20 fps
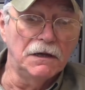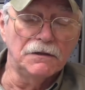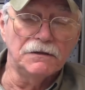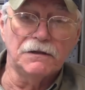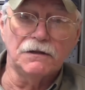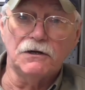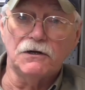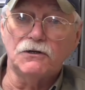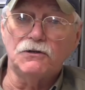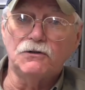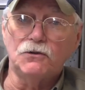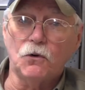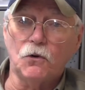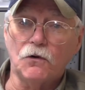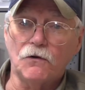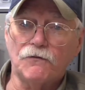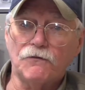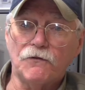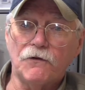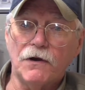that are
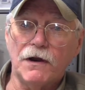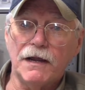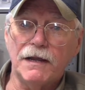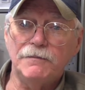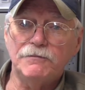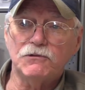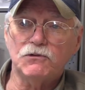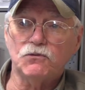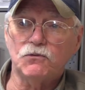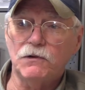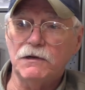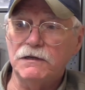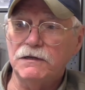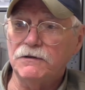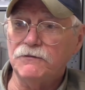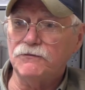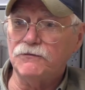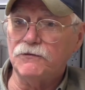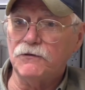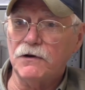door frames,
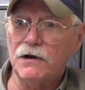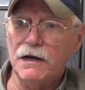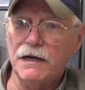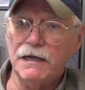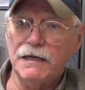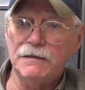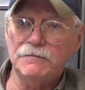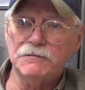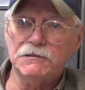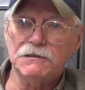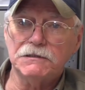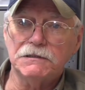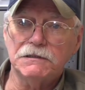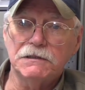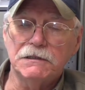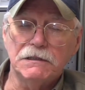window frames.